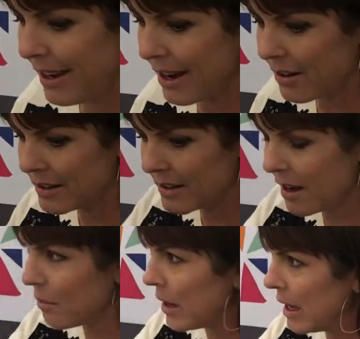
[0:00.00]
You know, it's
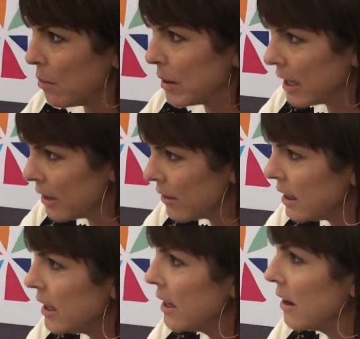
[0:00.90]
got my planner
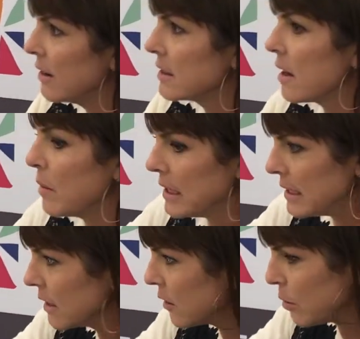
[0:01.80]
in here, it's got my
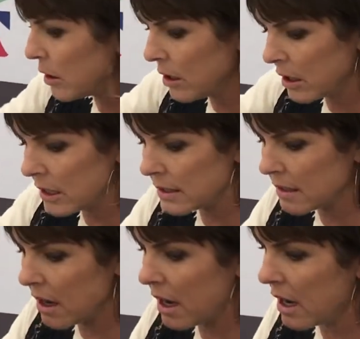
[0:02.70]
sticker book, it's
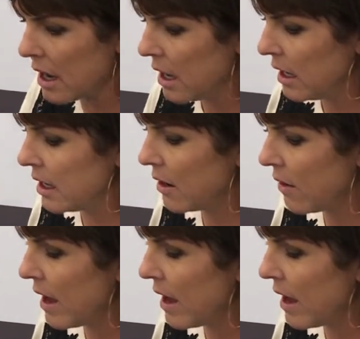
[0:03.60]
got, you know,